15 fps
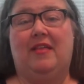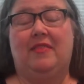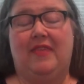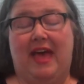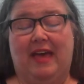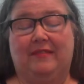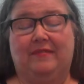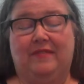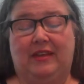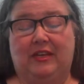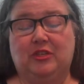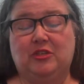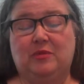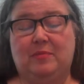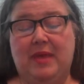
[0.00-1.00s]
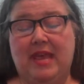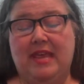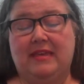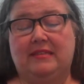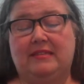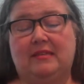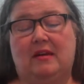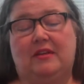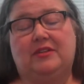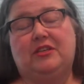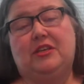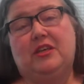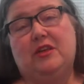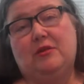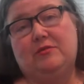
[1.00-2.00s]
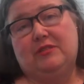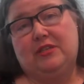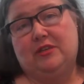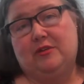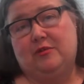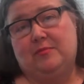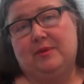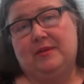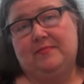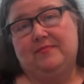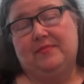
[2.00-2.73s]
that finished piece onto YouTube,